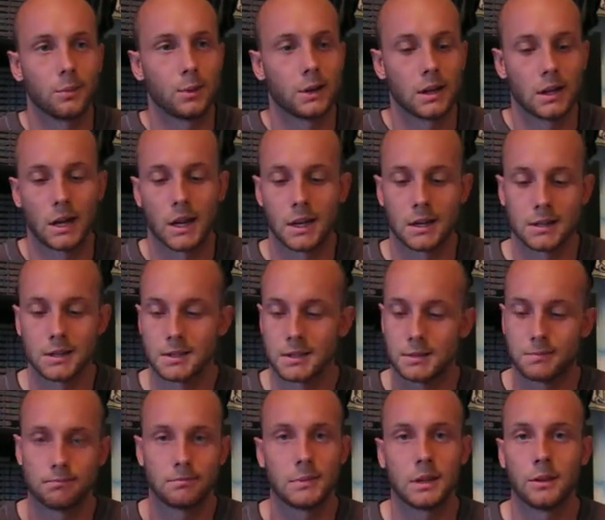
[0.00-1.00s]
but I just
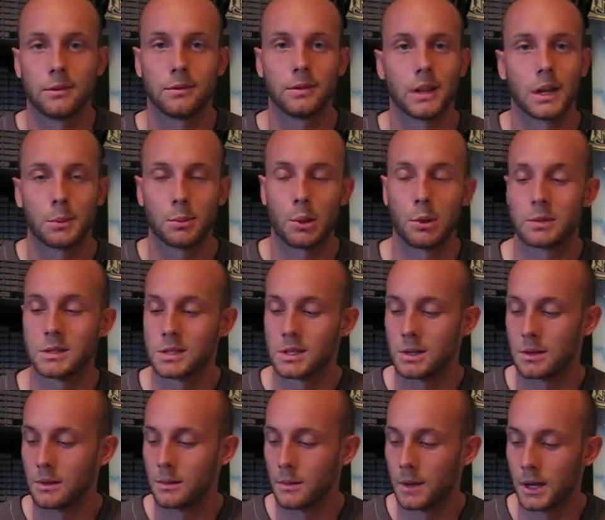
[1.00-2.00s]
didn't feel like
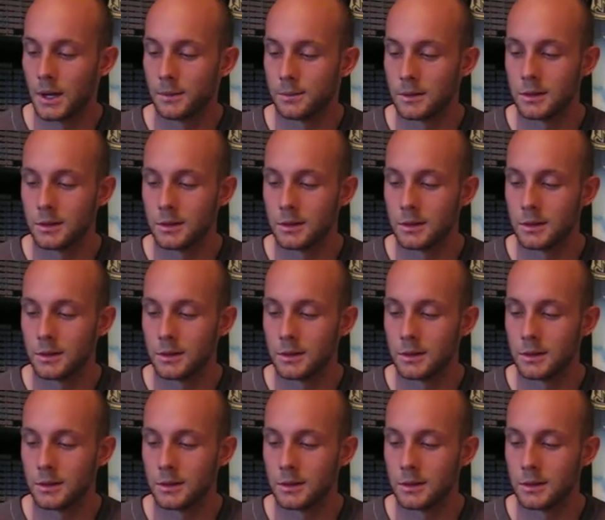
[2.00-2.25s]
posting them up.